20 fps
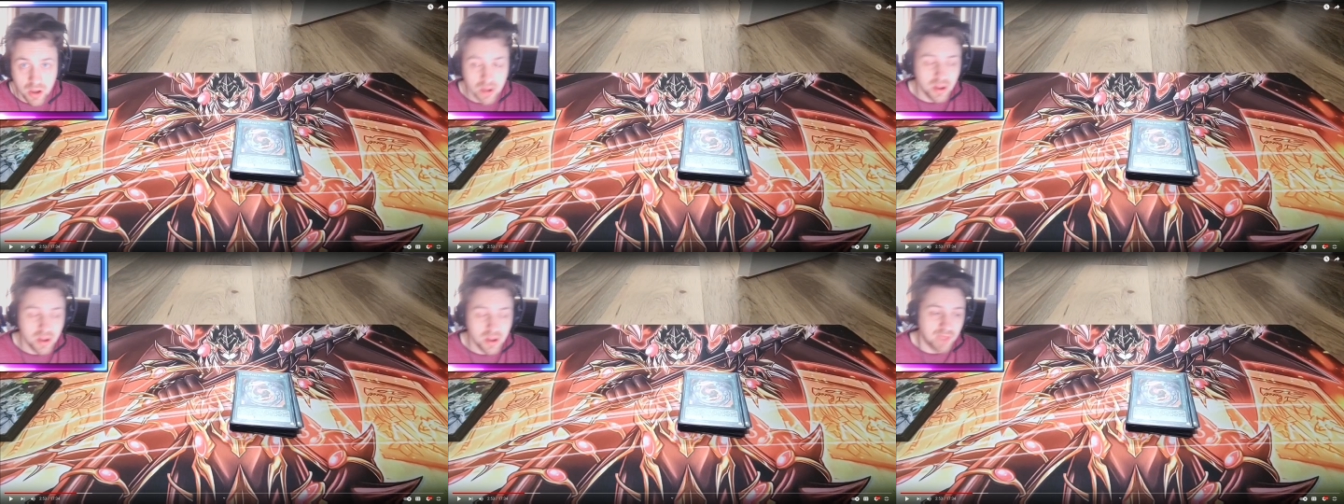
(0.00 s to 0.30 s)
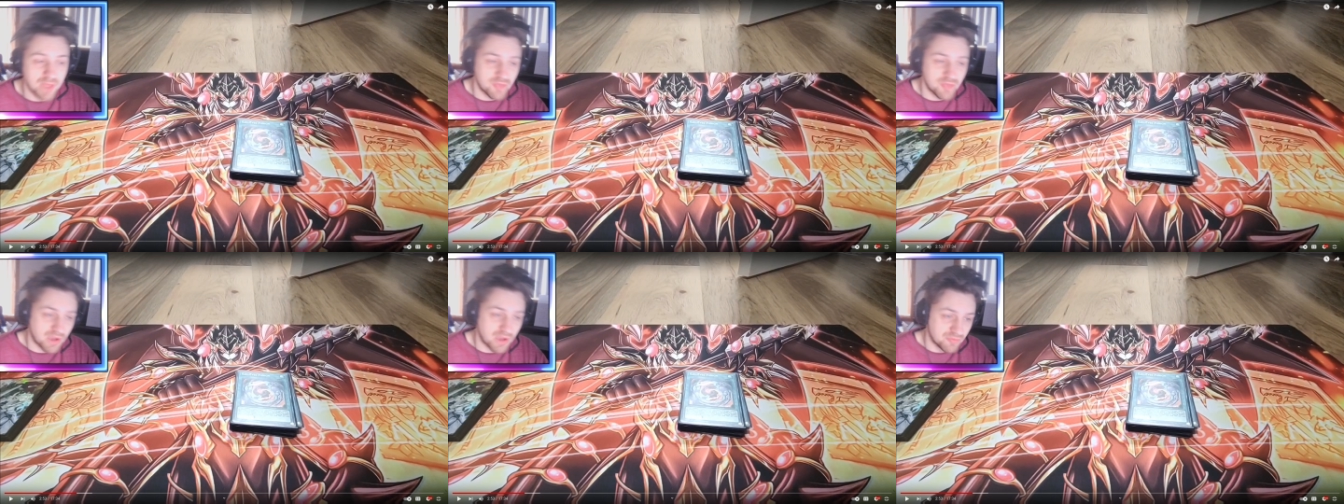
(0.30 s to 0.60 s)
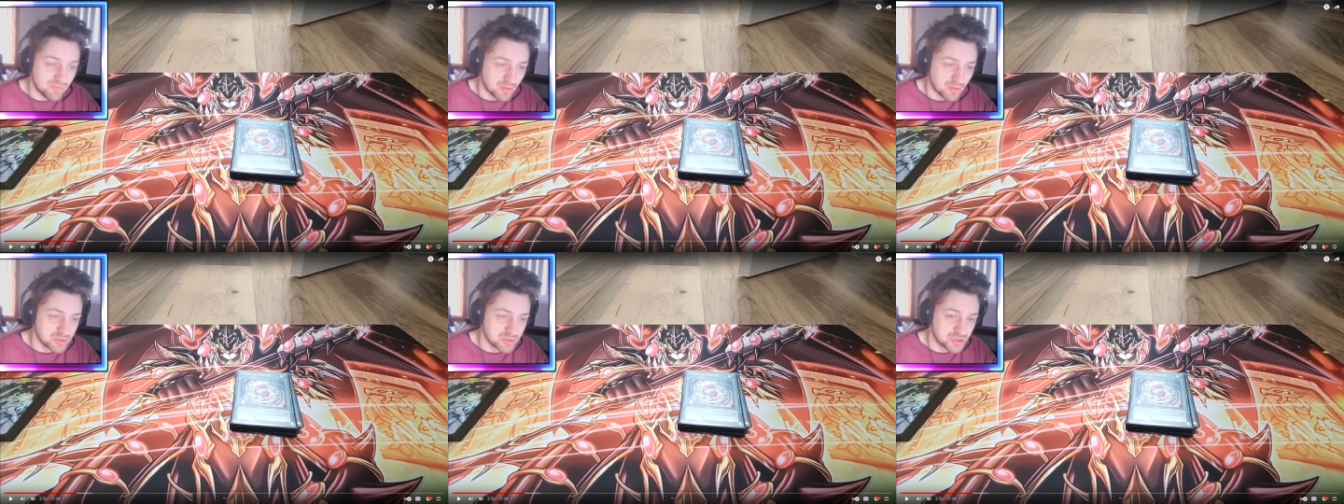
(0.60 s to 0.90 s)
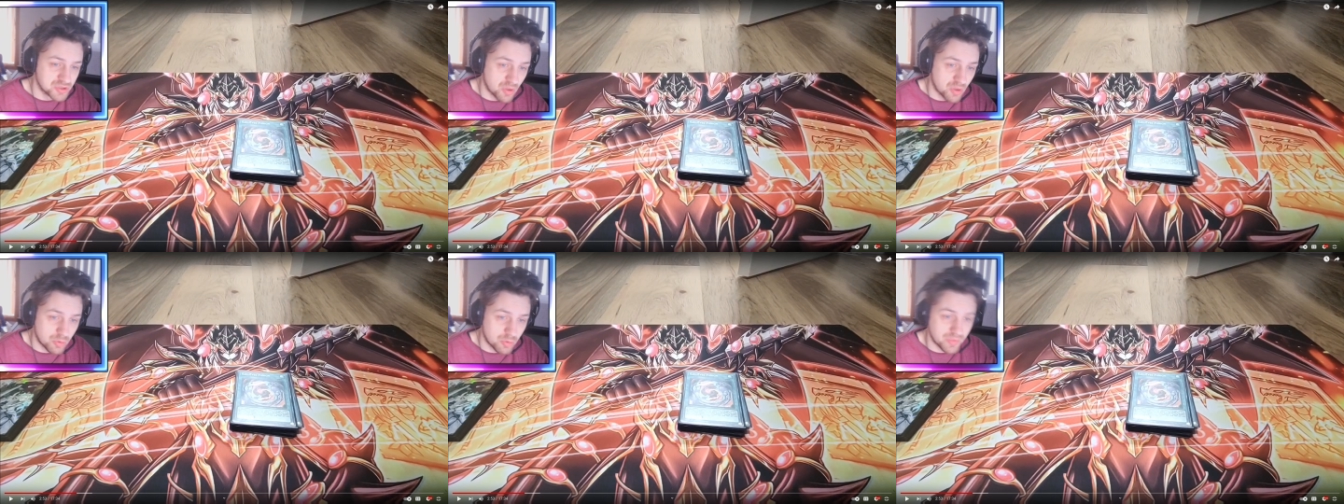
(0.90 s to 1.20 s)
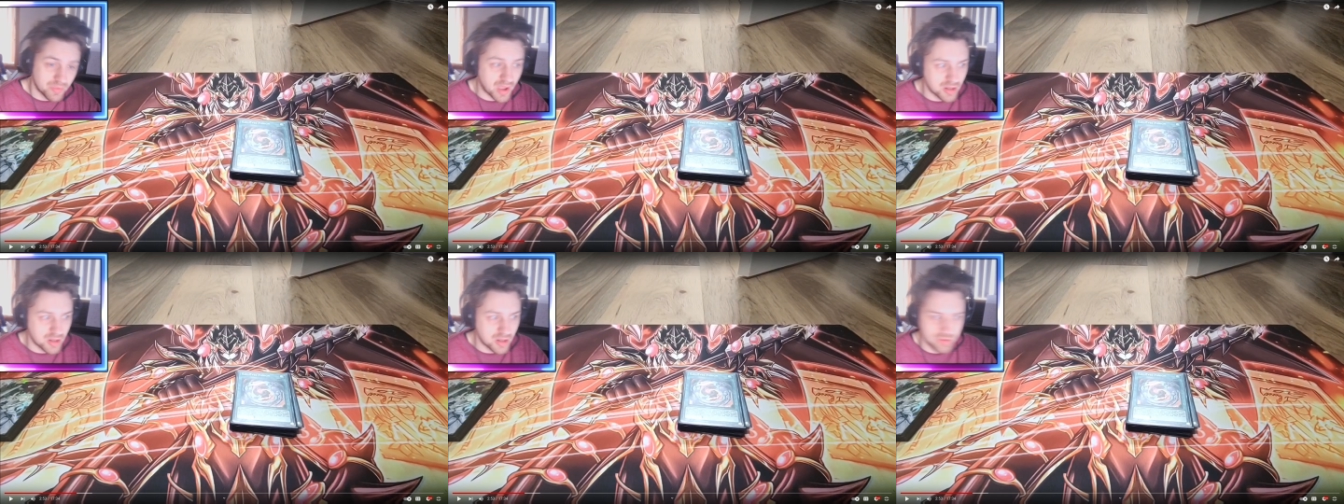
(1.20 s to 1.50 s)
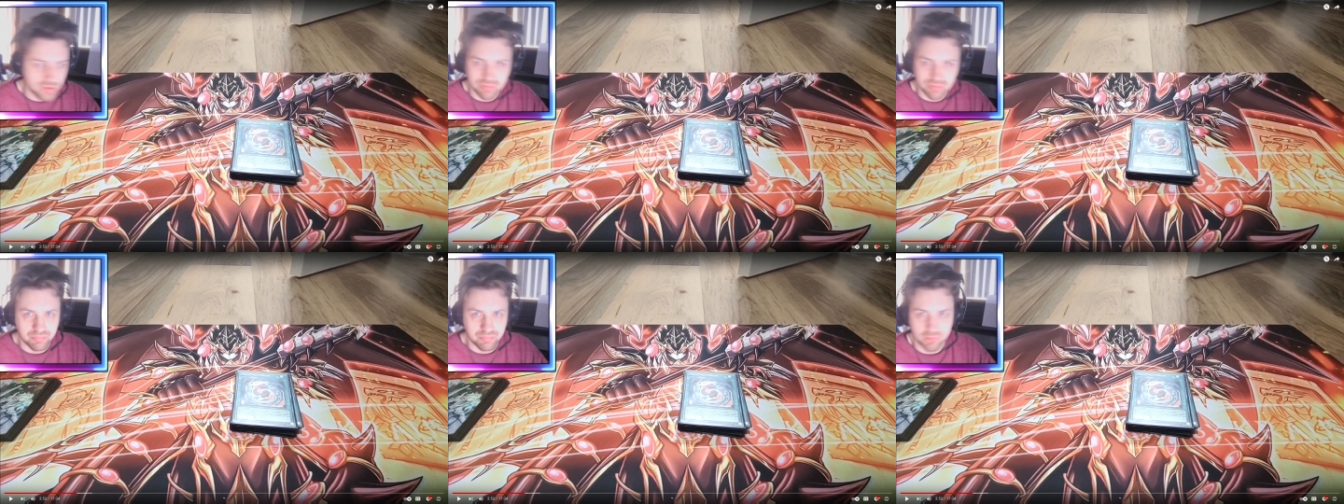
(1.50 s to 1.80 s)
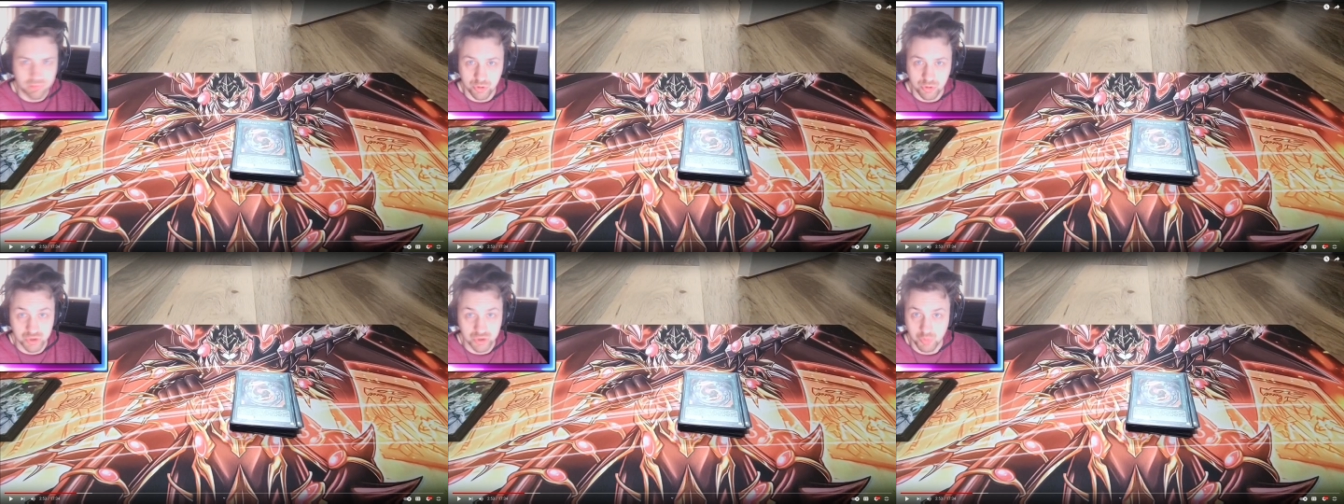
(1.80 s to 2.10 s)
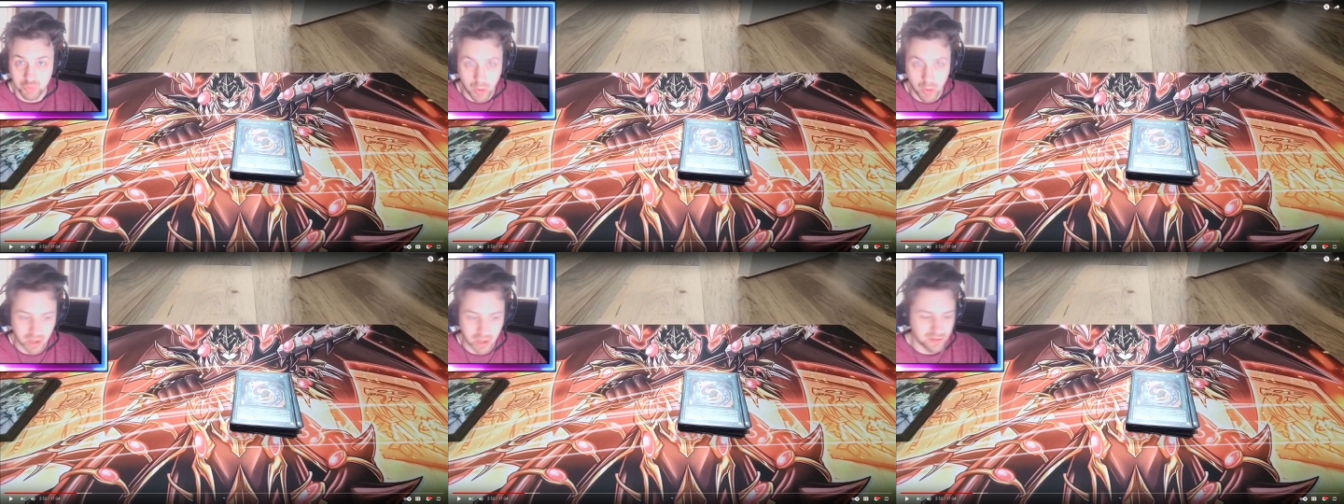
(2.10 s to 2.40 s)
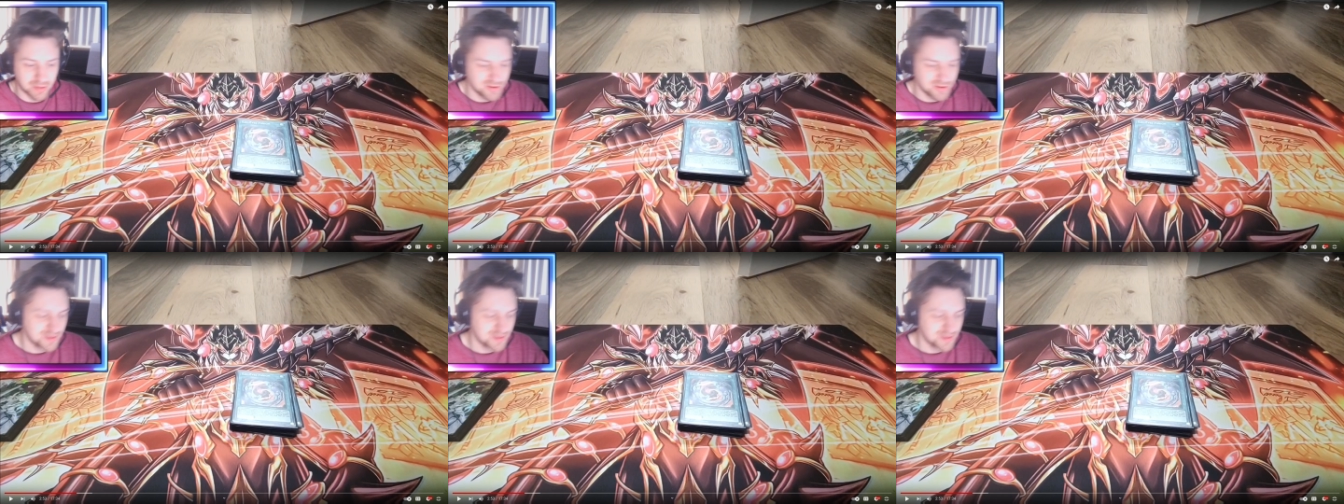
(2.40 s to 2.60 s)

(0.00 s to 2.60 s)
If you have Village along with that, you just win.